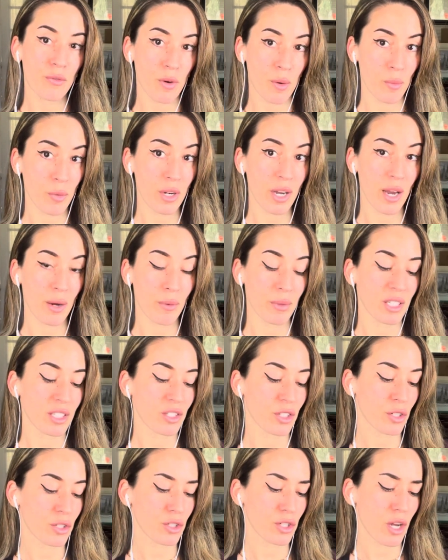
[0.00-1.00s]
from what I
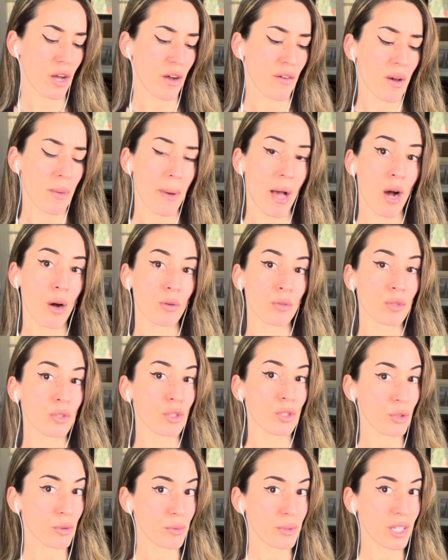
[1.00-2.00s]
researched, of about
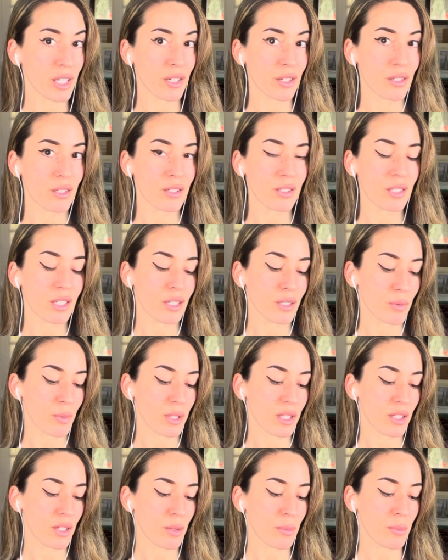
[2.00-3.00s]
two years, is
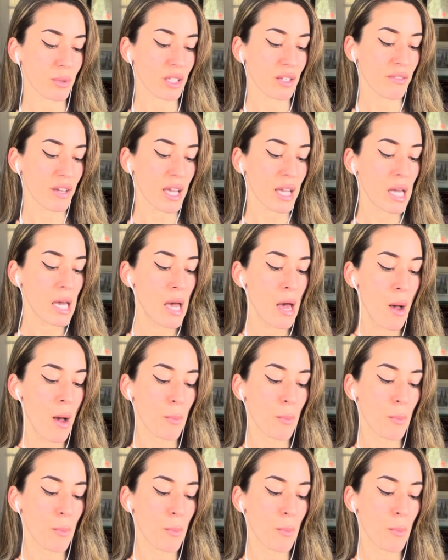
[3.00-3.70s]
what they're believing,